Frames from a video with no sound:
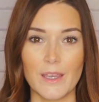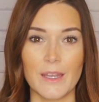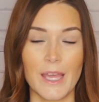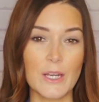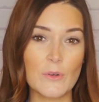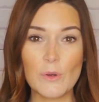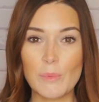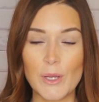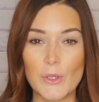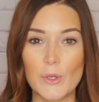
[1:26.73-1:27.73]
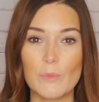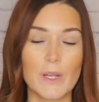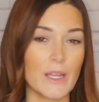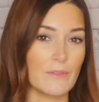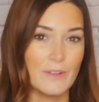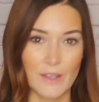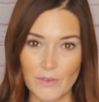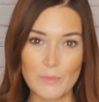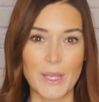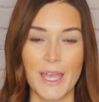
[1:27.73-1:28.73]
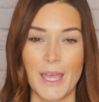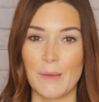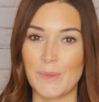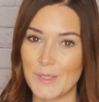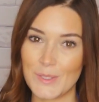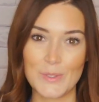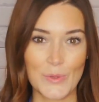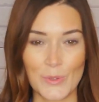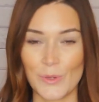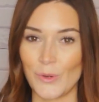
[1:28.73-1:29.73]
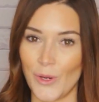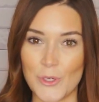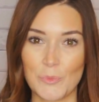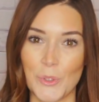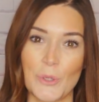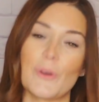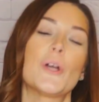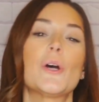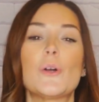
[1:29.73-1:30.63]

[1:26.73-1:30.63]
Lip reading: And I don't know about you, but I have never met a business owner or entrepreneur